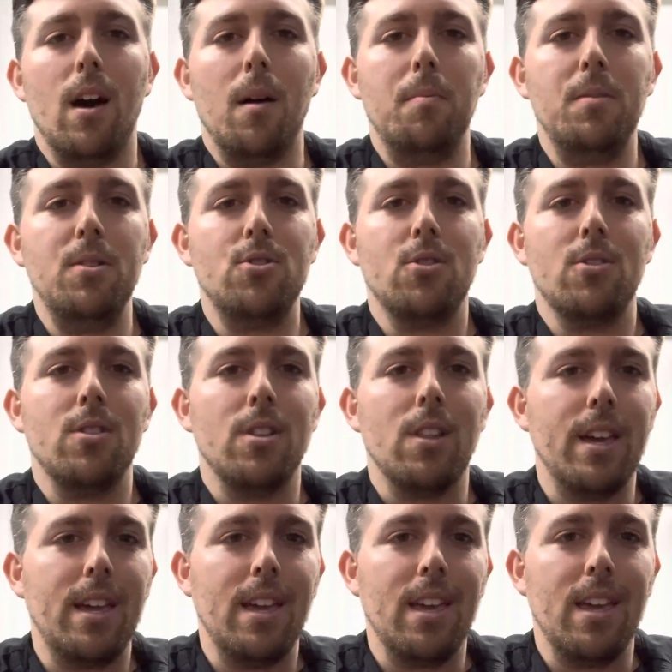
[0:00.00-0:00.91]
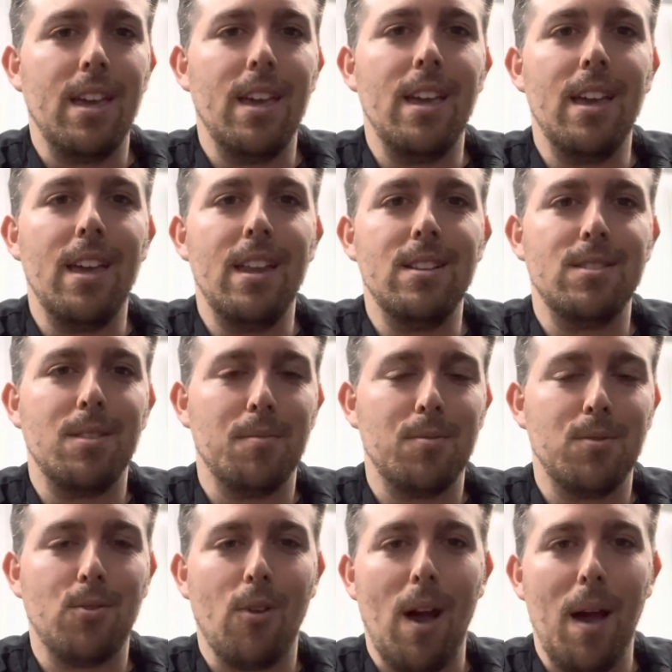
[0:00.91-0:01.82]
Be sure to like and
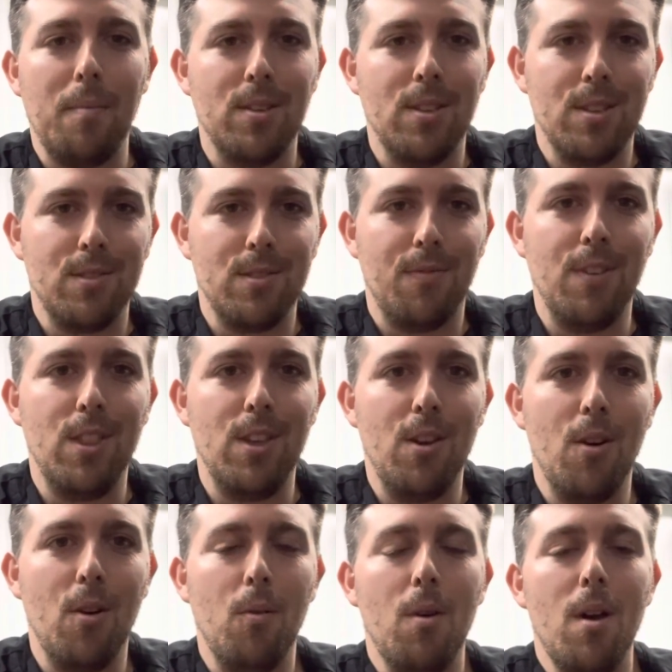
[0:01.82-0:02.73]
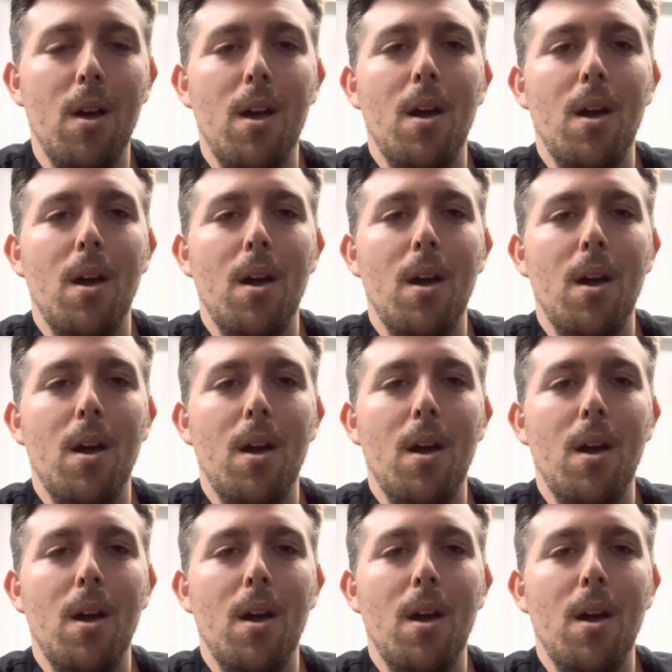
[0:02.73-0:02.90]
subscribe to this video.